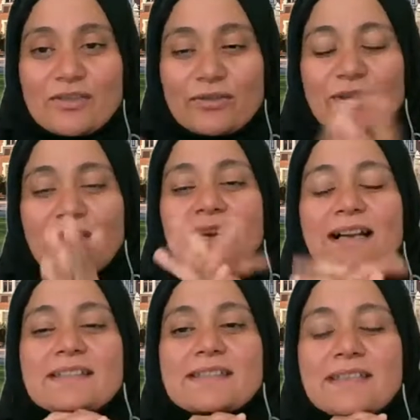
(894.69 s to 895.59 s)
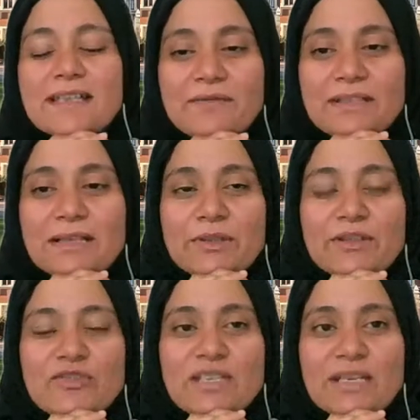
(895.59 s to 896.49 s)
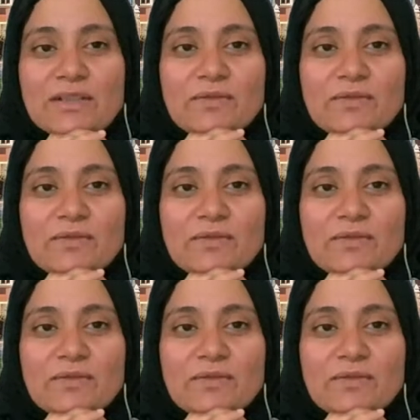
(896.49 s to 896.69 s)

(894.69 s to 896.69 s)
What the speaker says: So the answers that have come in the chat